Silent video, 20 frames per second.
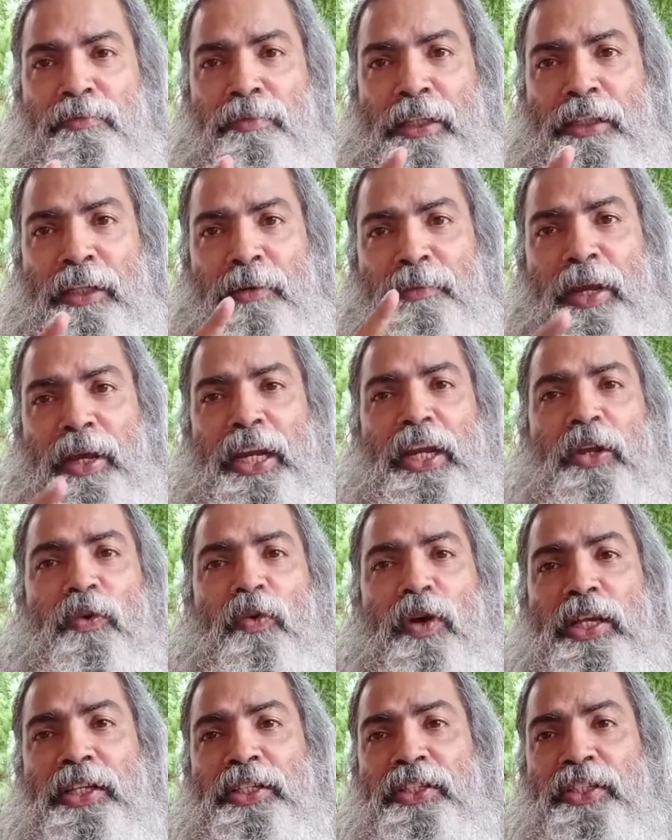Mother Mary
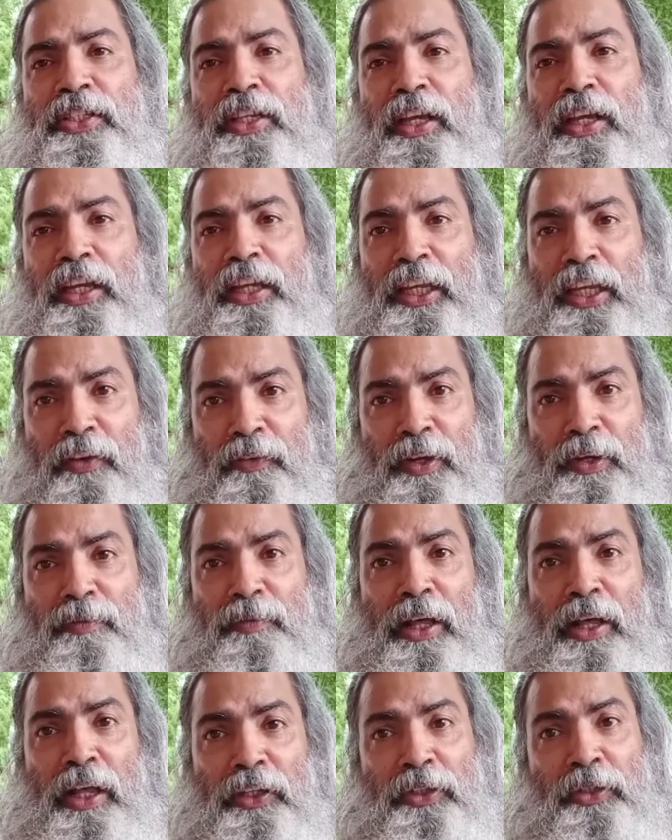was giving
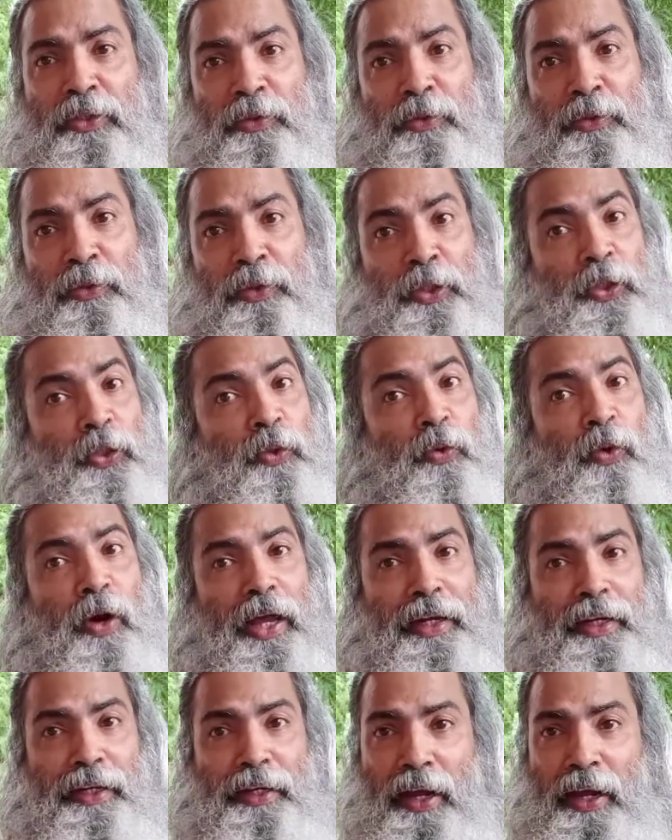birth to you
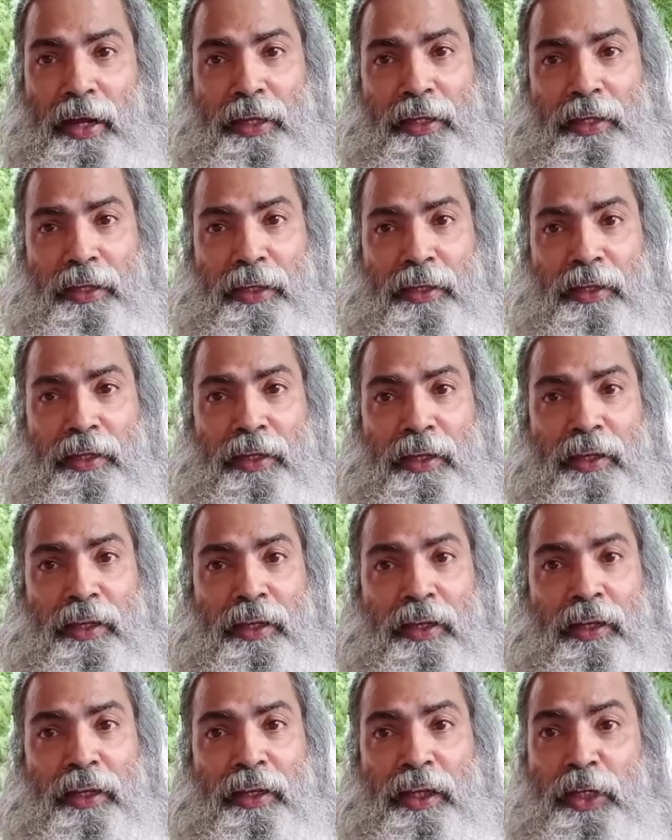and I.
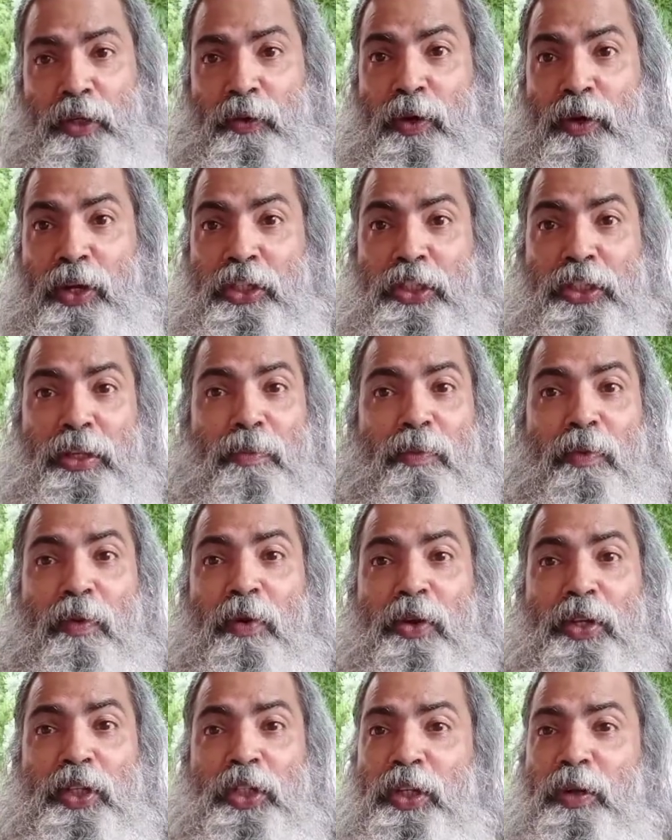It was the
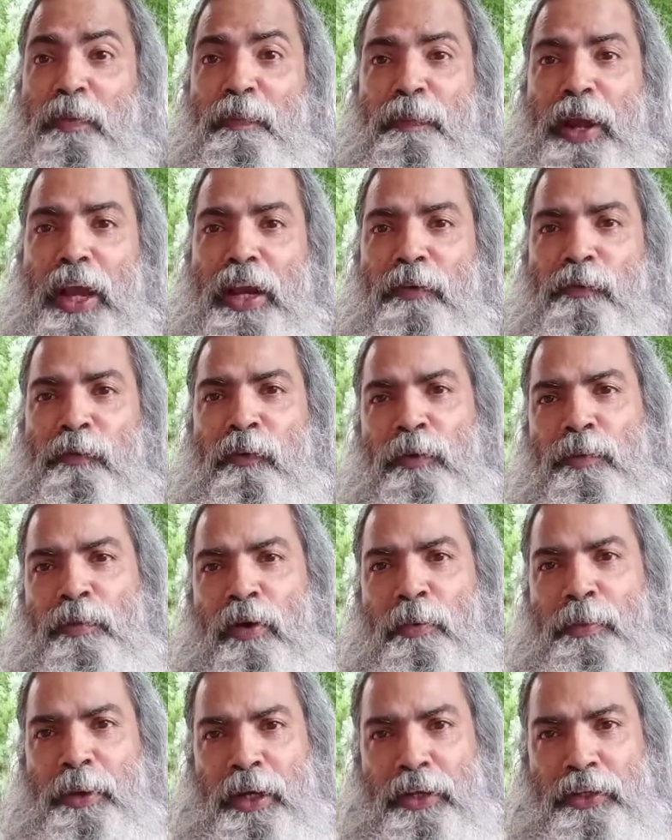most painful
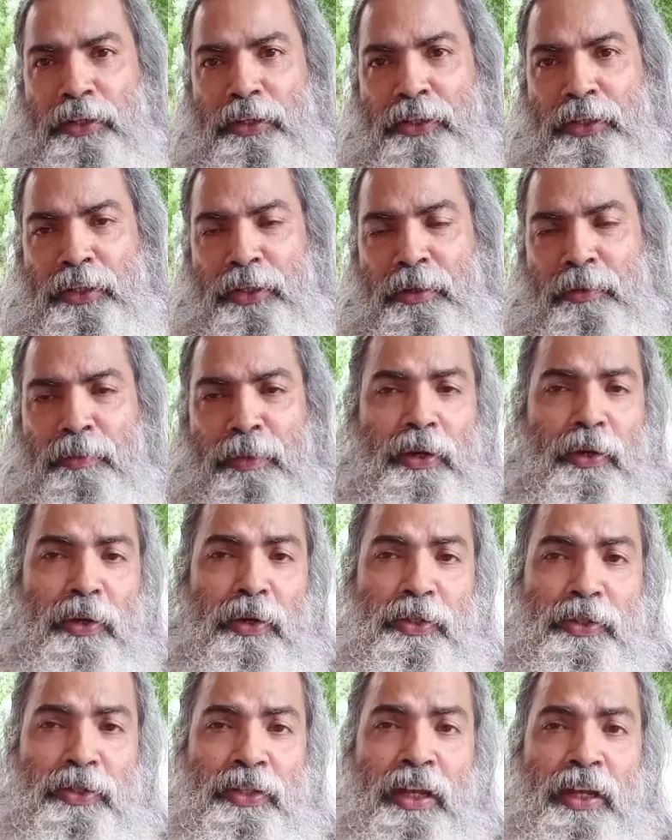moment
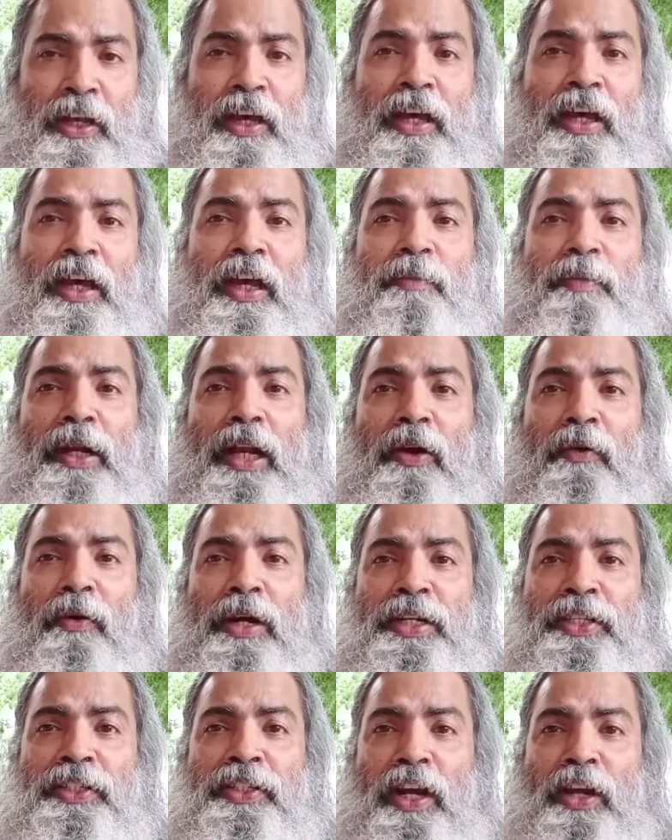because her
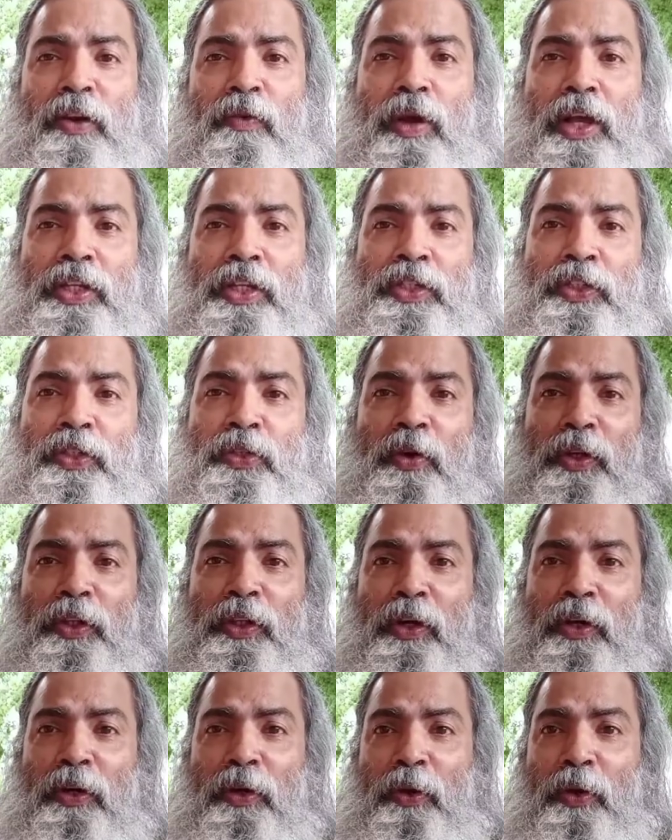beloved son was on
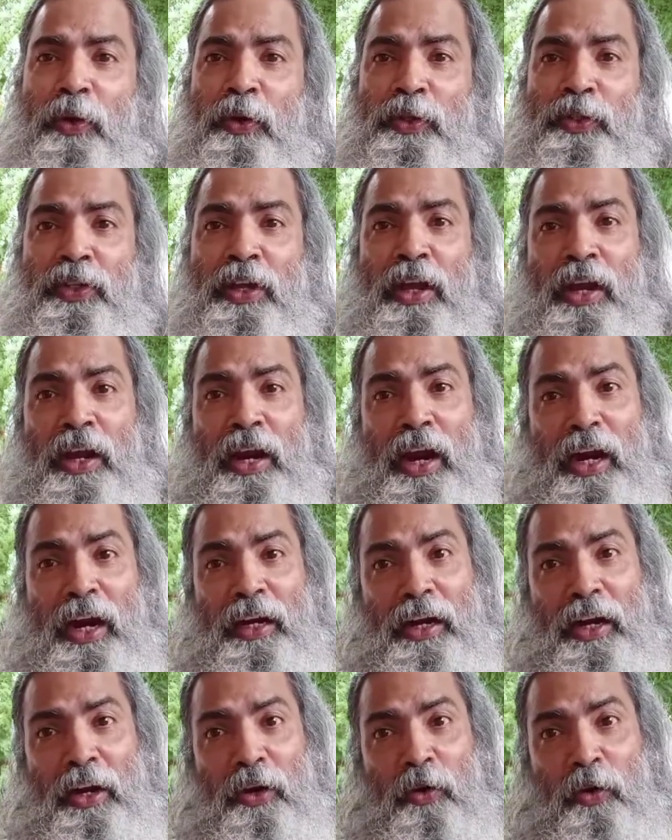the cross
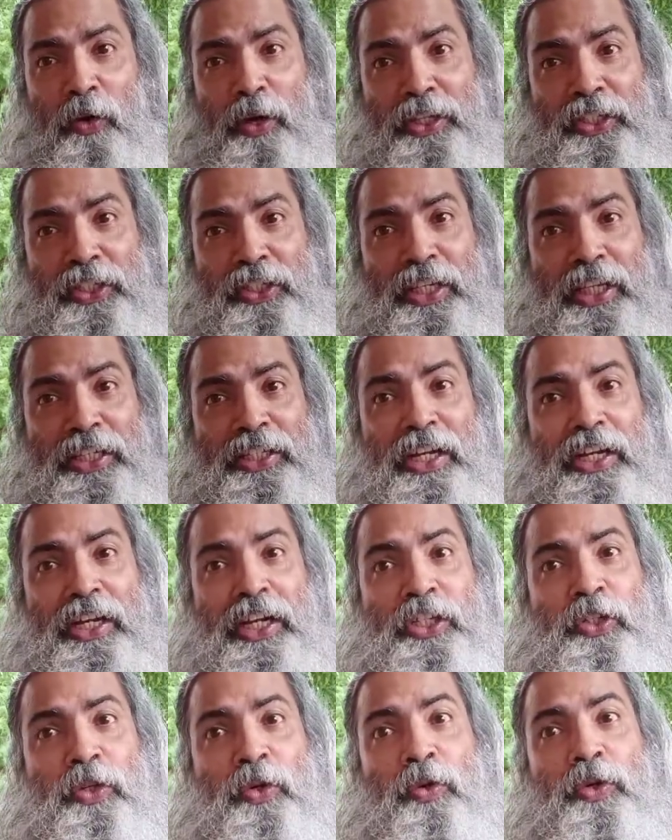undergoing such an
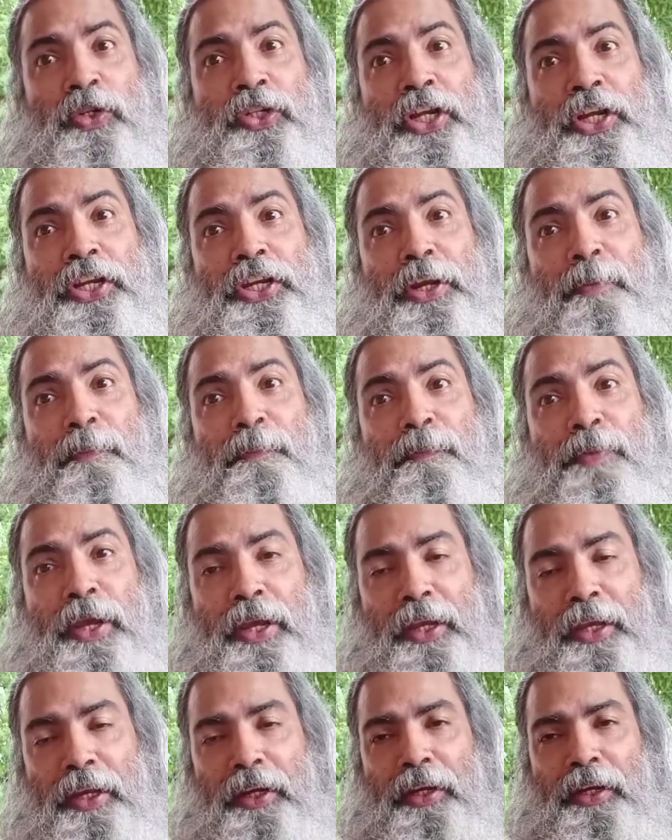excruciating
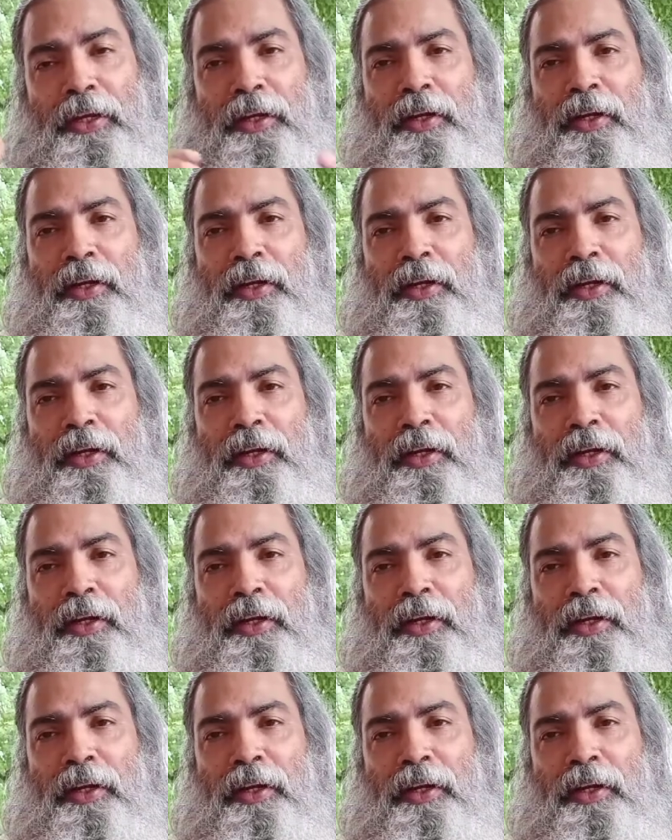pain.